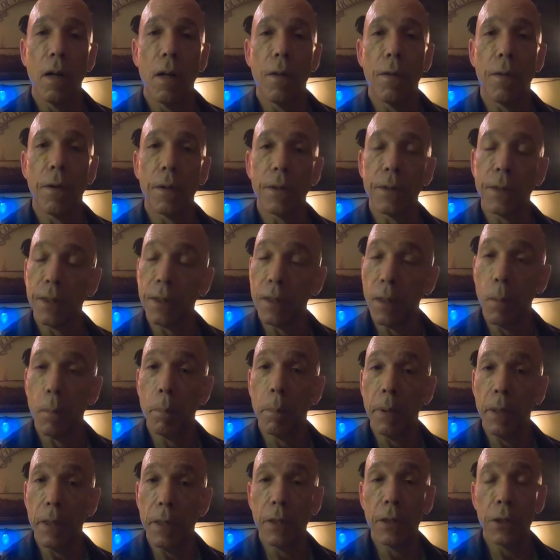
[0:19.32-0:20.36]
there's
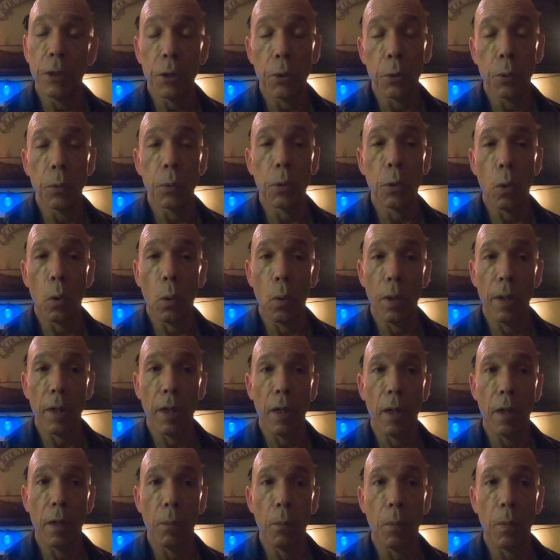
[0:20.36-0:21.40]
some issue going
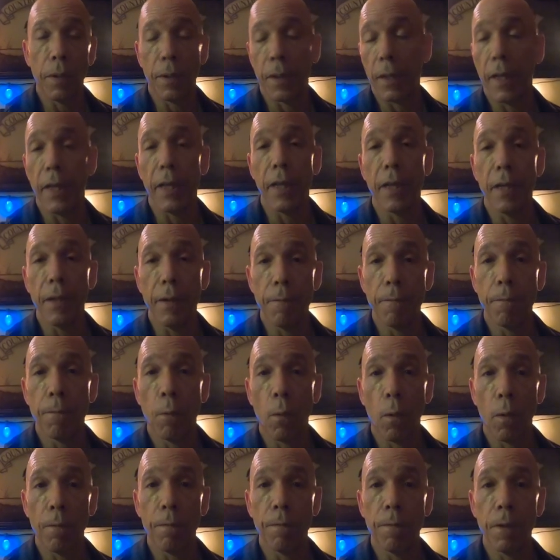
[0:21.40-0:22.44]
on with the
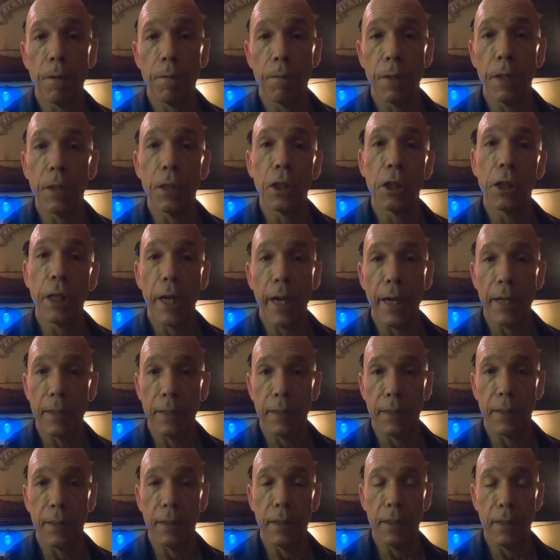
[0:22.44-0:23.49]
E450
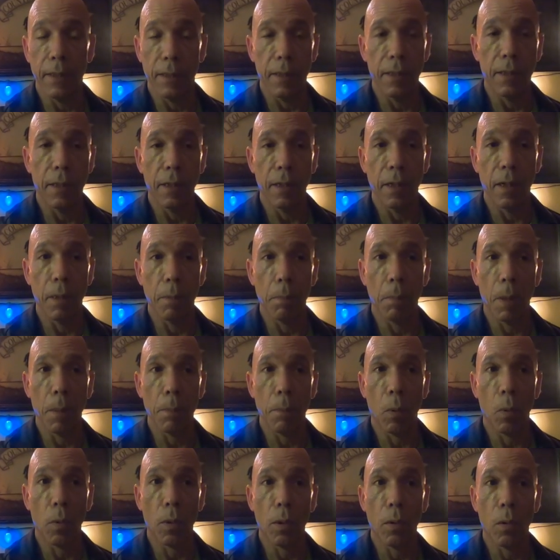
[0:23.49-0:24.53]
chassis in my
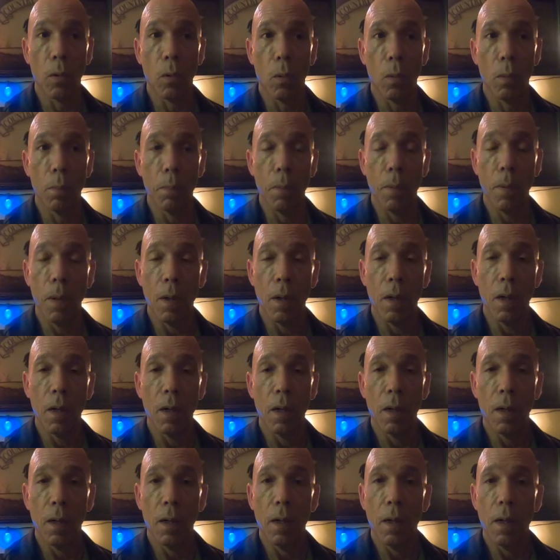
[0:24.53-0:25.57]
motorhome.
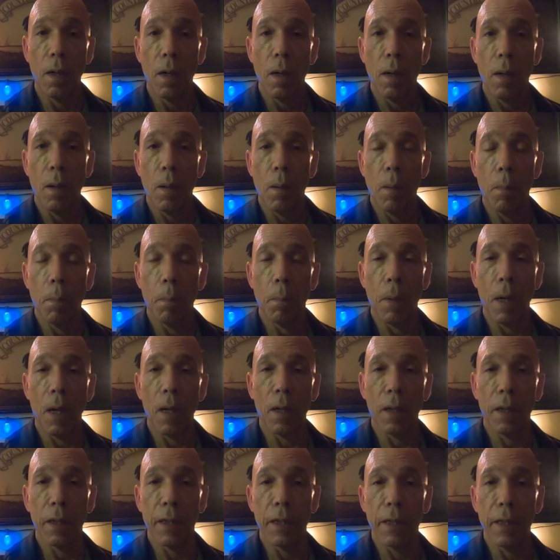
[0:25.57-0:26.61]

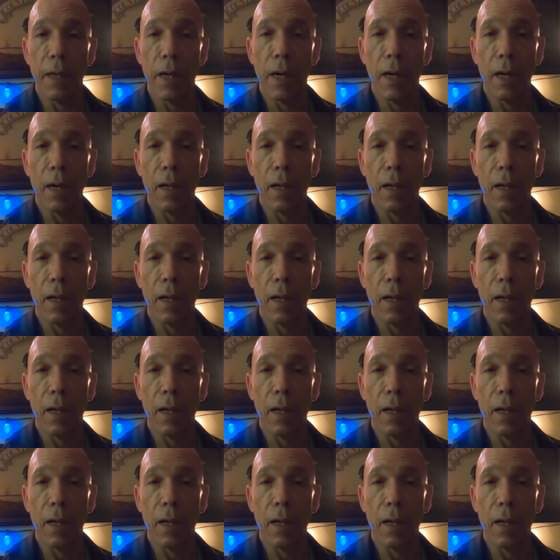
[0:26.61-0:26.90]
Molly